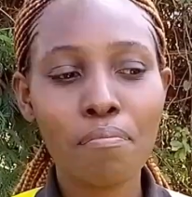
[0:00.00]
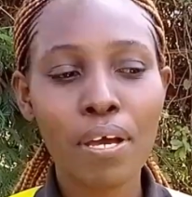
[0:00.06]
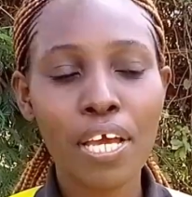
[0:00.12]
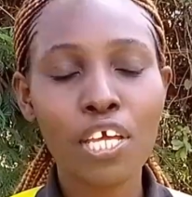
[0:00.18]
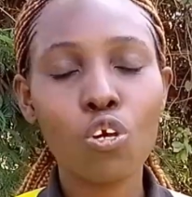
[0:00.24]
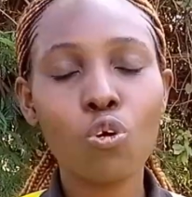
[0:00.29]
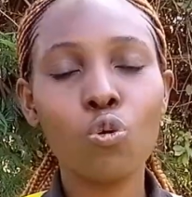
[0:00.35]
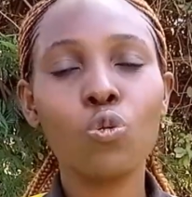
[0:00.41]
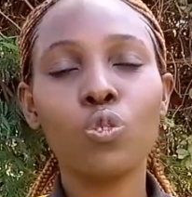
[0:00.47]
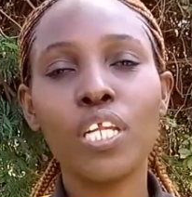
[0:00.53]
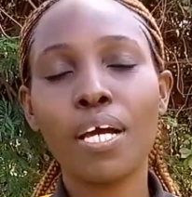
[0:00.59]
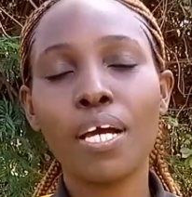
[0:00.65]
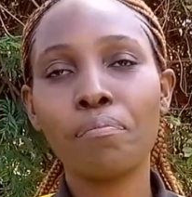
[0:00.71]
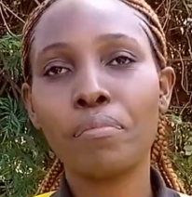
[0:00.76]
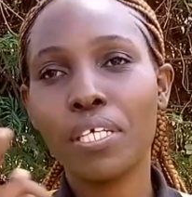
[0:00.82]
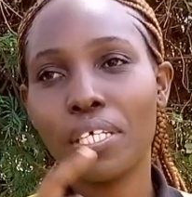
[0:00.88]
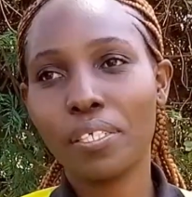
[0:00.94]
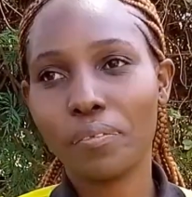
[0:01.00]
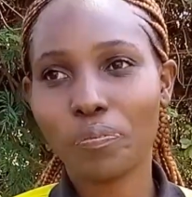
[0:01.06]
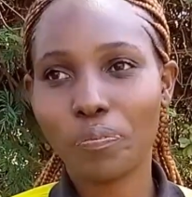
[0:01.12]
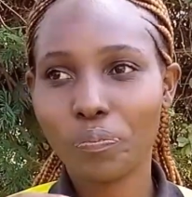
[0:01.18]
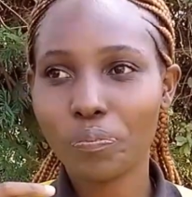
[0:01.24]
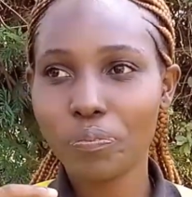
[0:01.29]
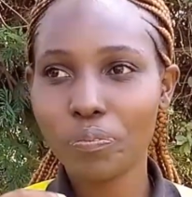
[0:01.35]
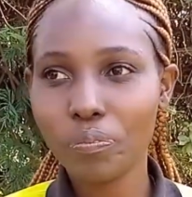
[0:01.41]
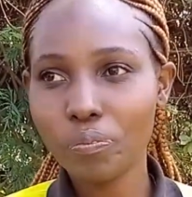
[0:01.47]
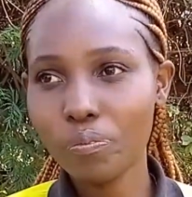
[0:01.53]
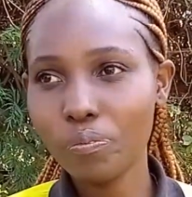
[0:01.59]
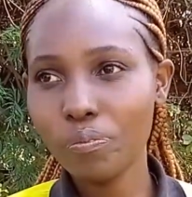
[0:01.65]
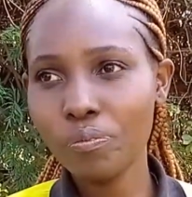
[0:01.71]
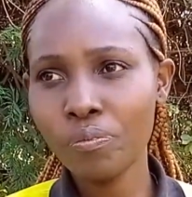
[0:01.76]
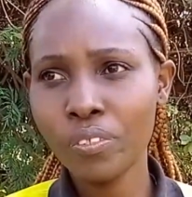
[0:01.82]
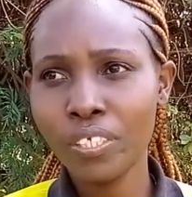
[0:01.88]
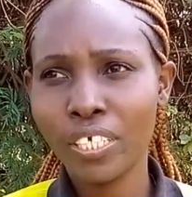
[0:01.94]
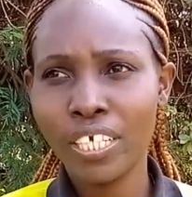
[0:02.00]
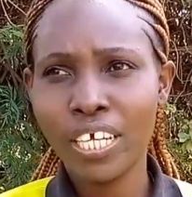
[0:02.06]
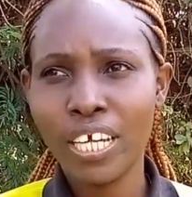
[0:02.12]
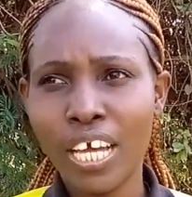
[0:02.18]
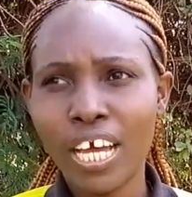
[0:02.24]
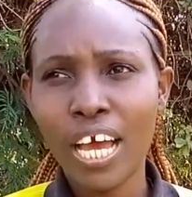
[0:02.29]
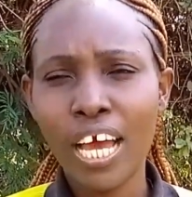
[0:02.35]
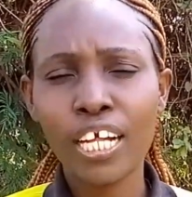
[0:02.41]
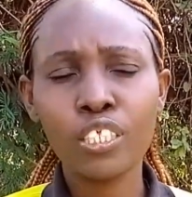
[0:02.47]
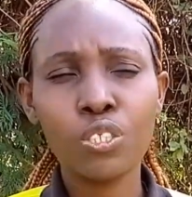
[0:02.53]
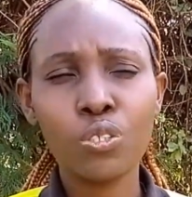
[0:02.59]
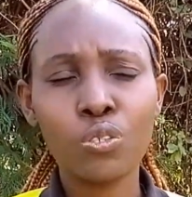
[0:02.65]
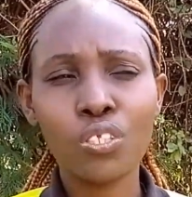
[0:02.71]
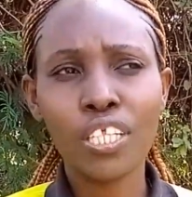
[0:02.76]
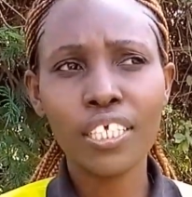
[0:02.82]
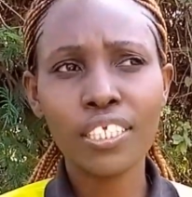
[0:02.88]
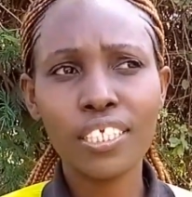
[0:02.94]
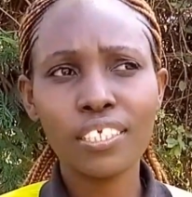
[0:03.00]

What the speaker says: older me, I'll know that